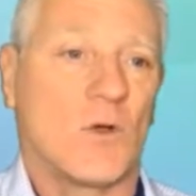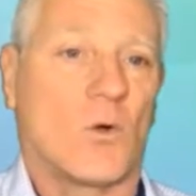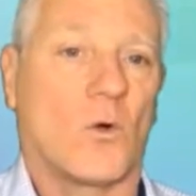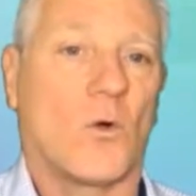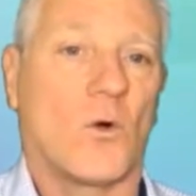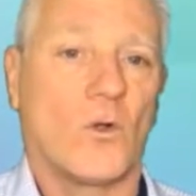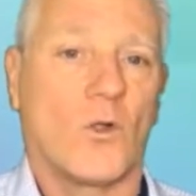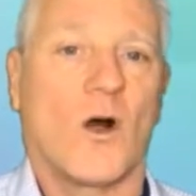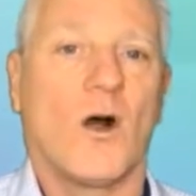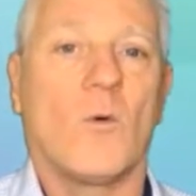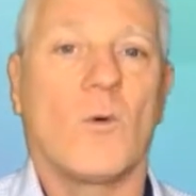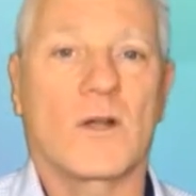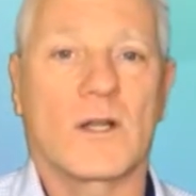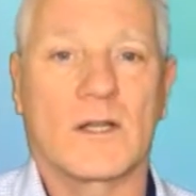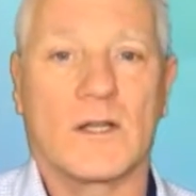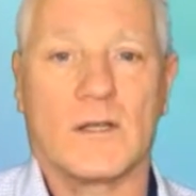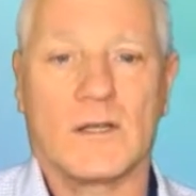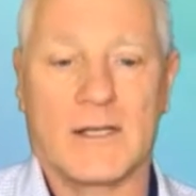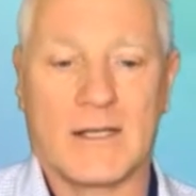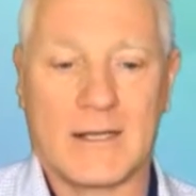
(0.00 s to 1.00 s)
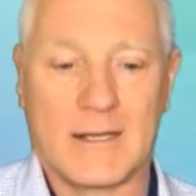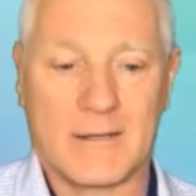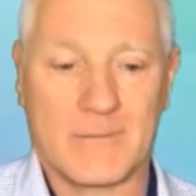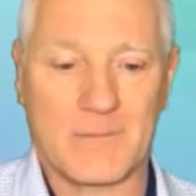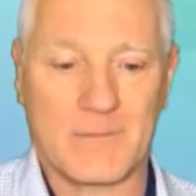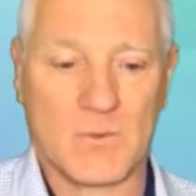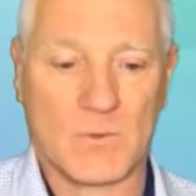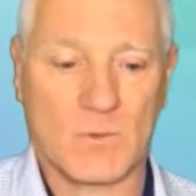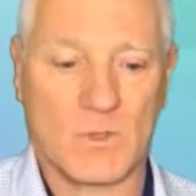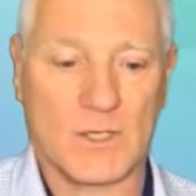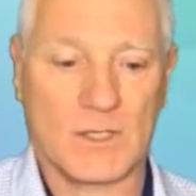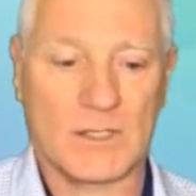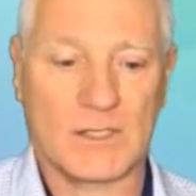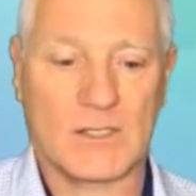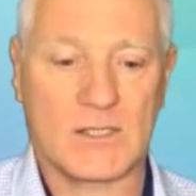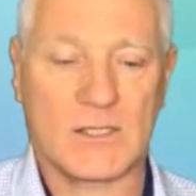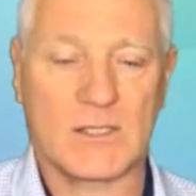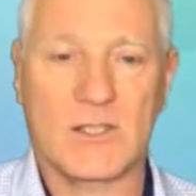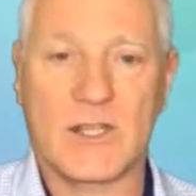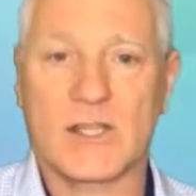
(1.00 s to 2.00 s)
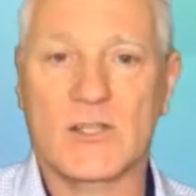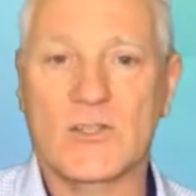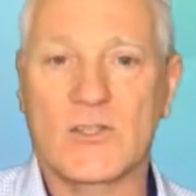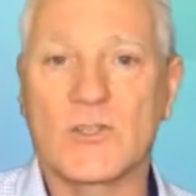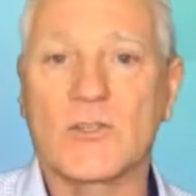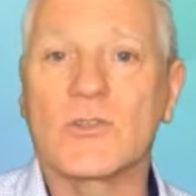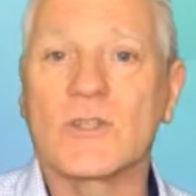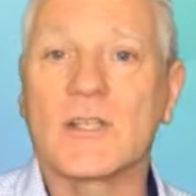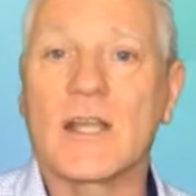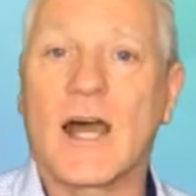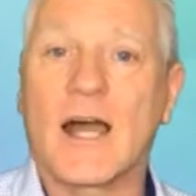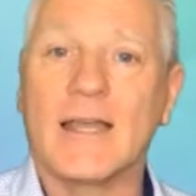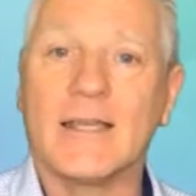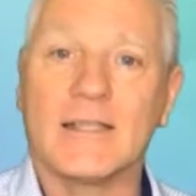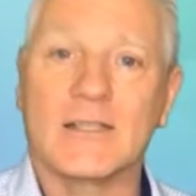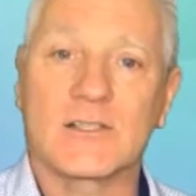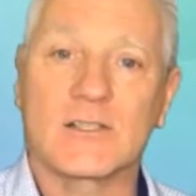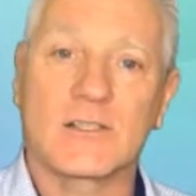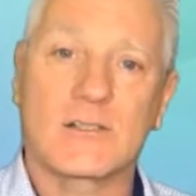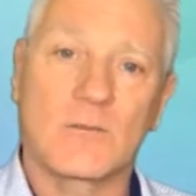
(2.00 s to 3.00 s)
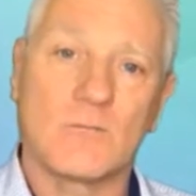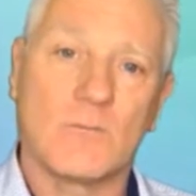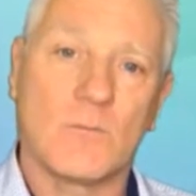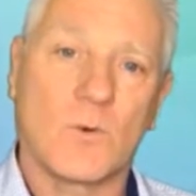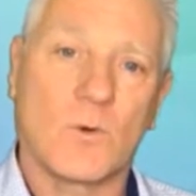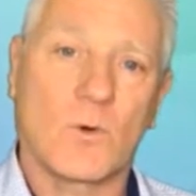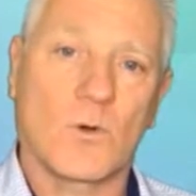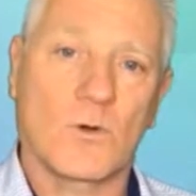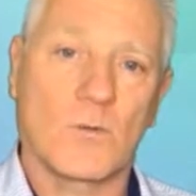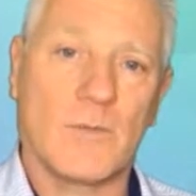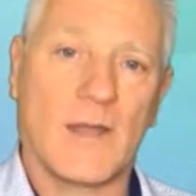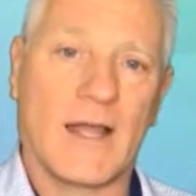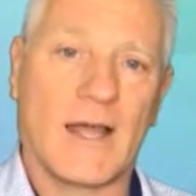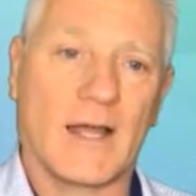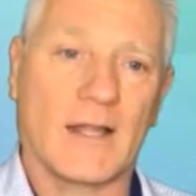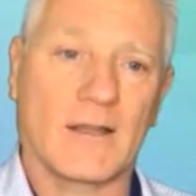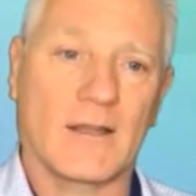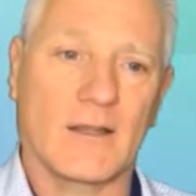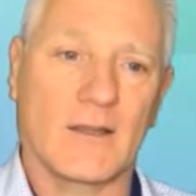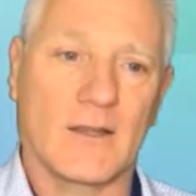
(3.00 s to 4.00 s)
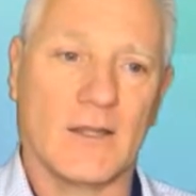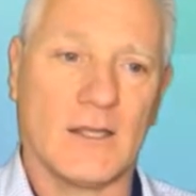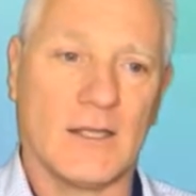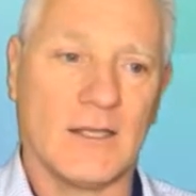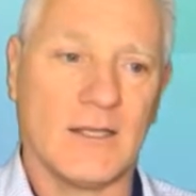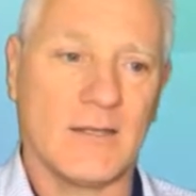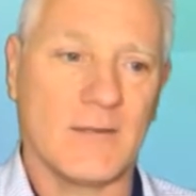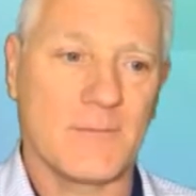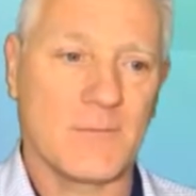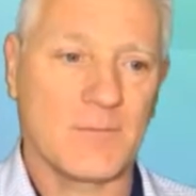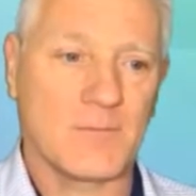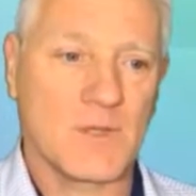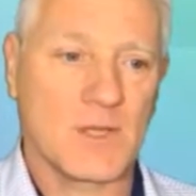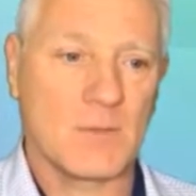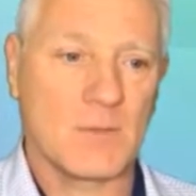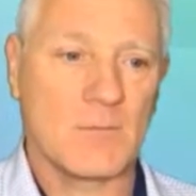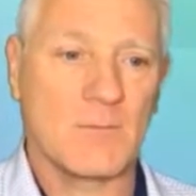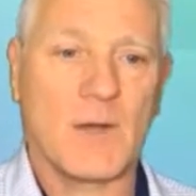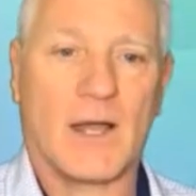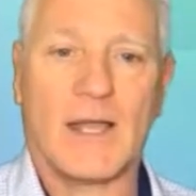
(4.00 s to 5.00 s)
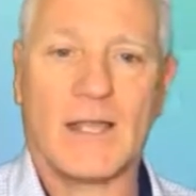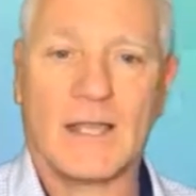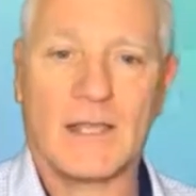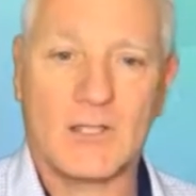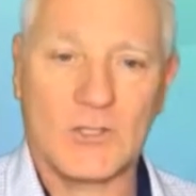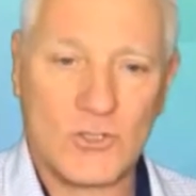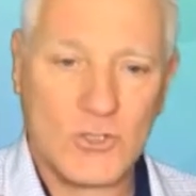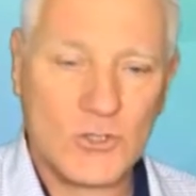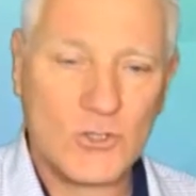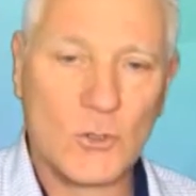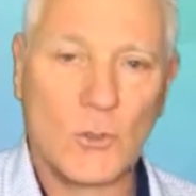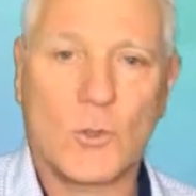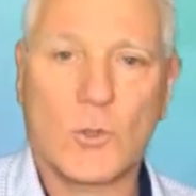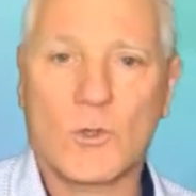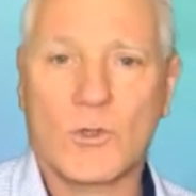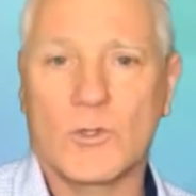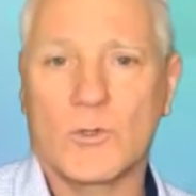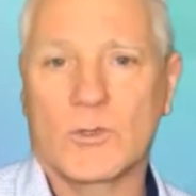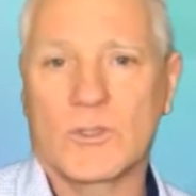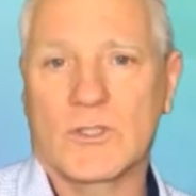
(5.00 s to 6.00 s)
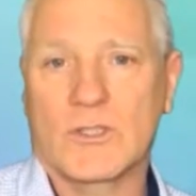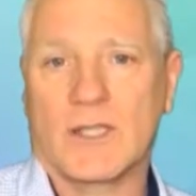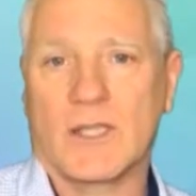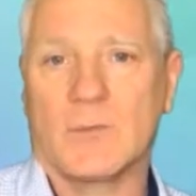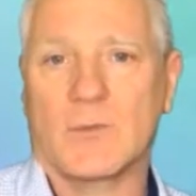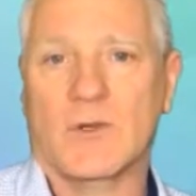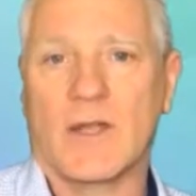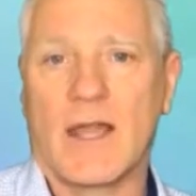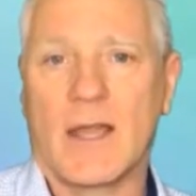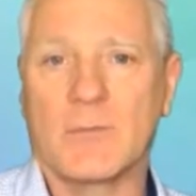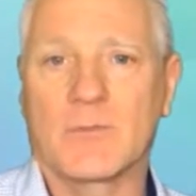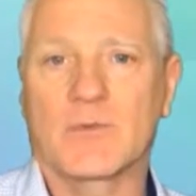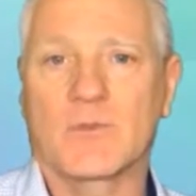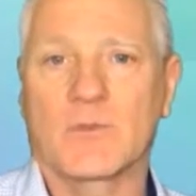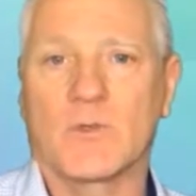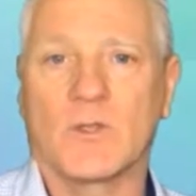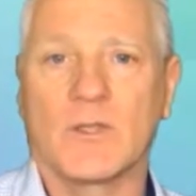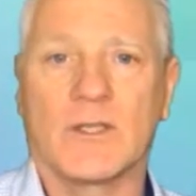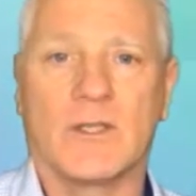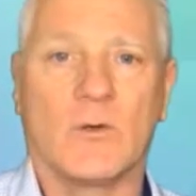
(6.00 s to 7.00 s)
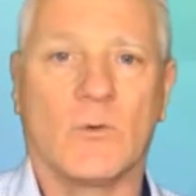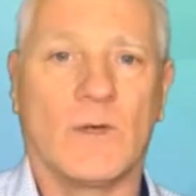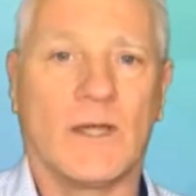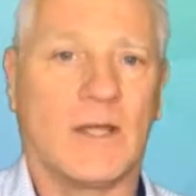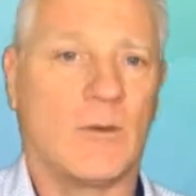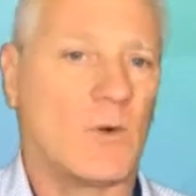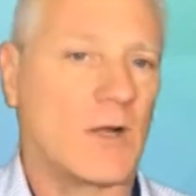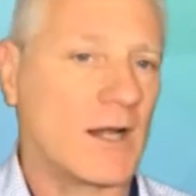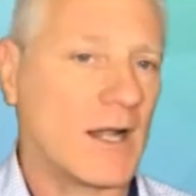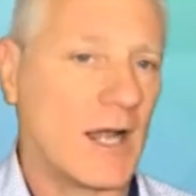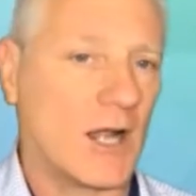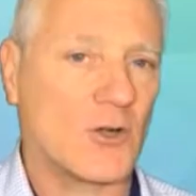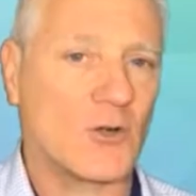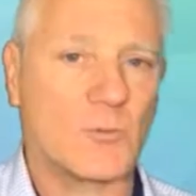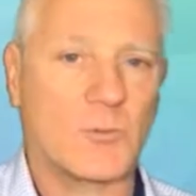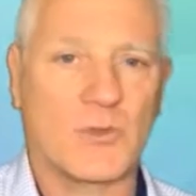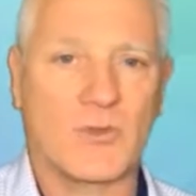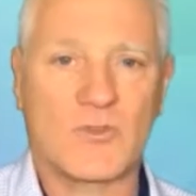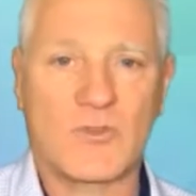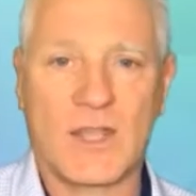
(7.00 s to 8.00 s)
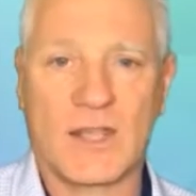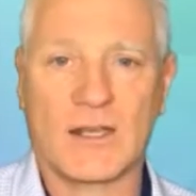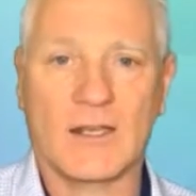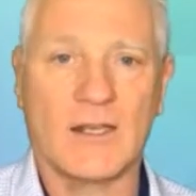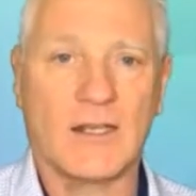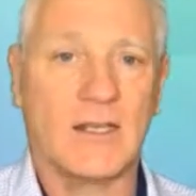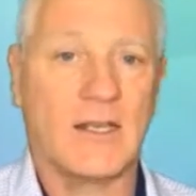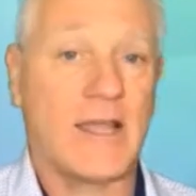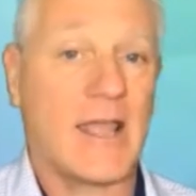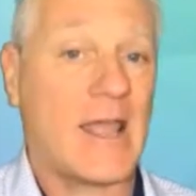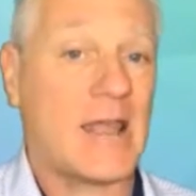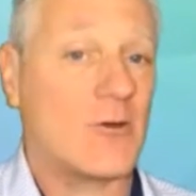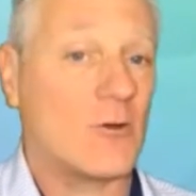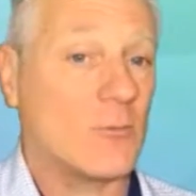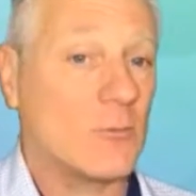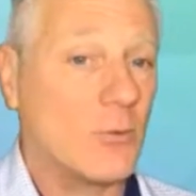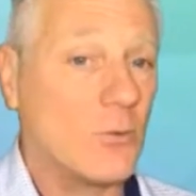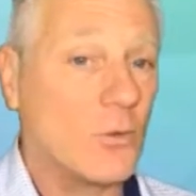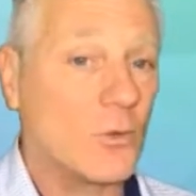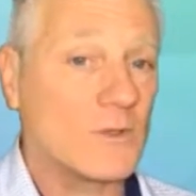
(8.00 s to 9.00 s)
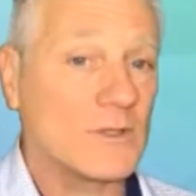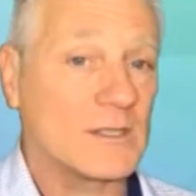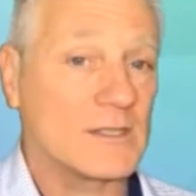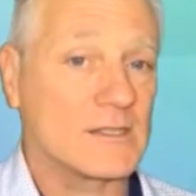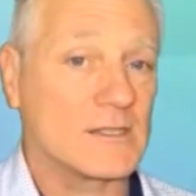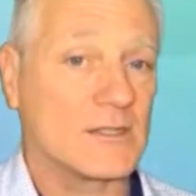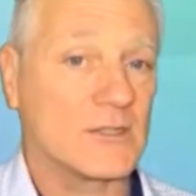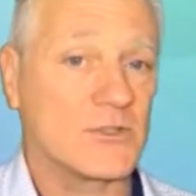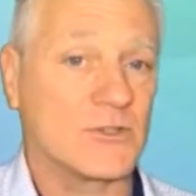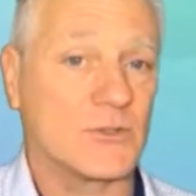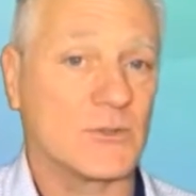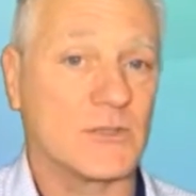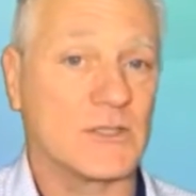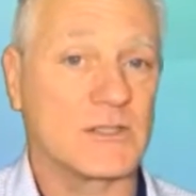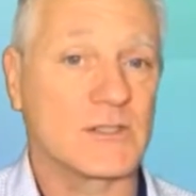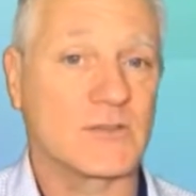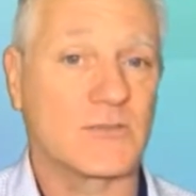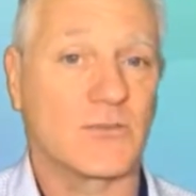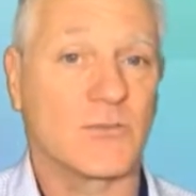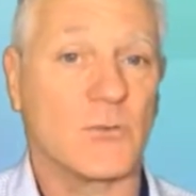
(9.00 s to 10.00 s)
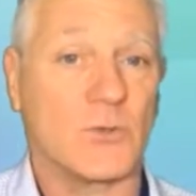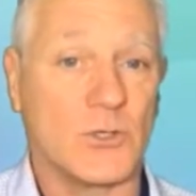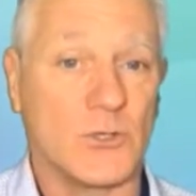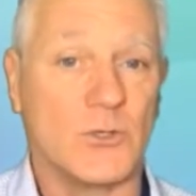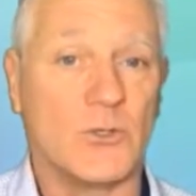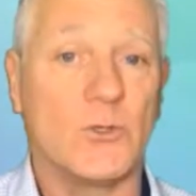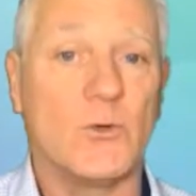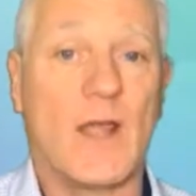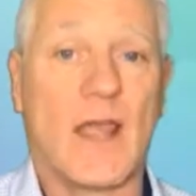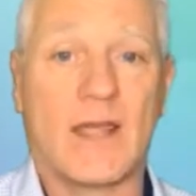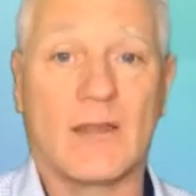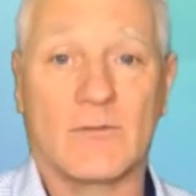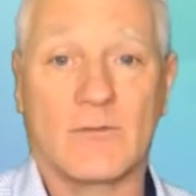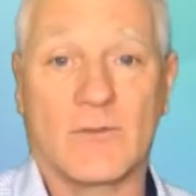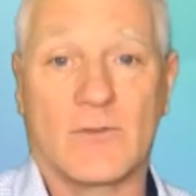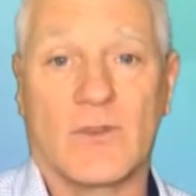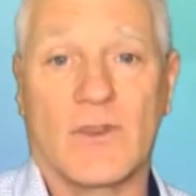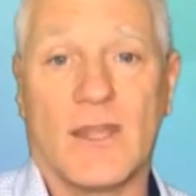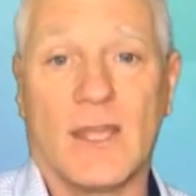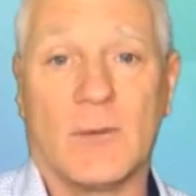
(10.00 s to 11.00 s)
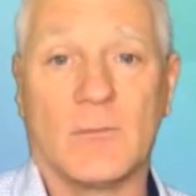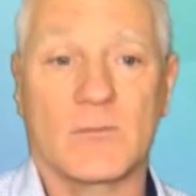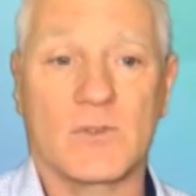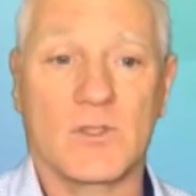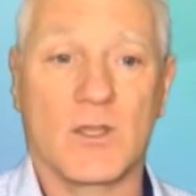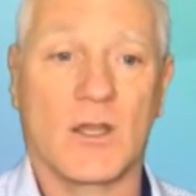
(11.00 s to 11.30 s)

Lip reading: All I want to really suggest to you today is more about the making sure your team are absolutely aware 100% how important this issue is for you and for them.